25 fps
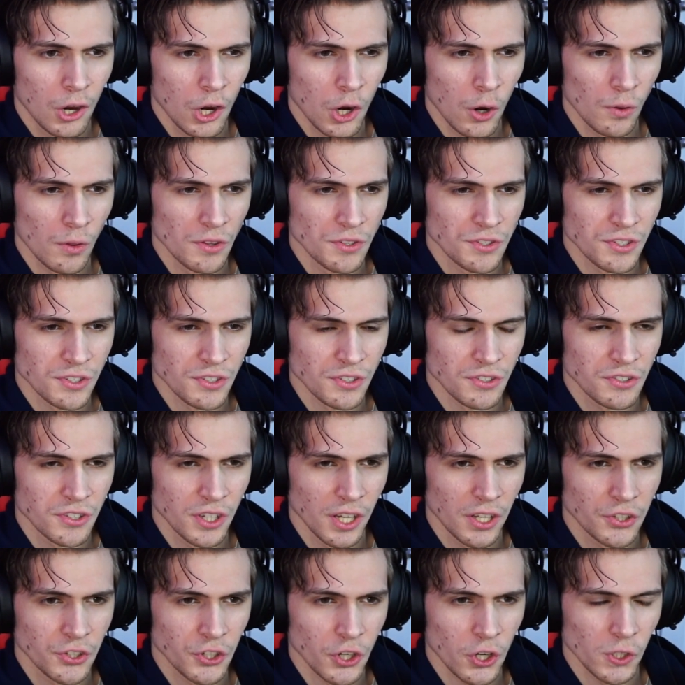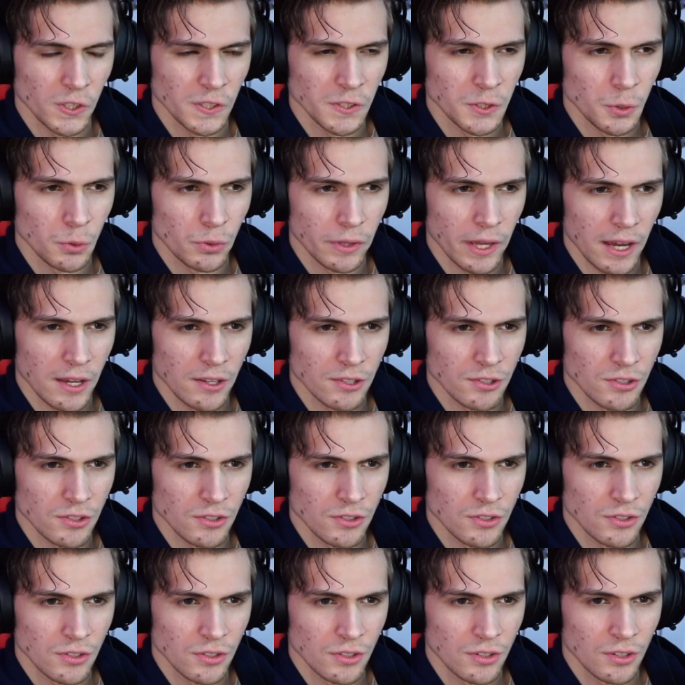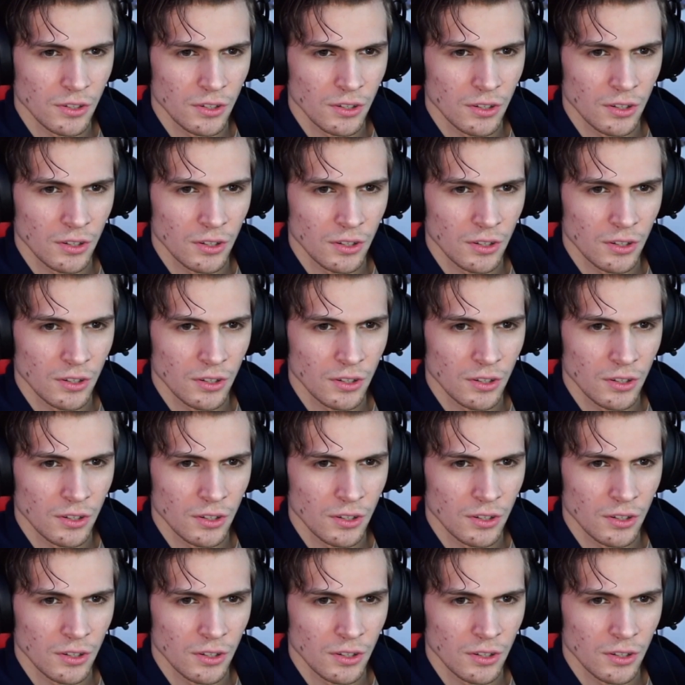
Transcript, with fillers: Oh, this is such early 2000s.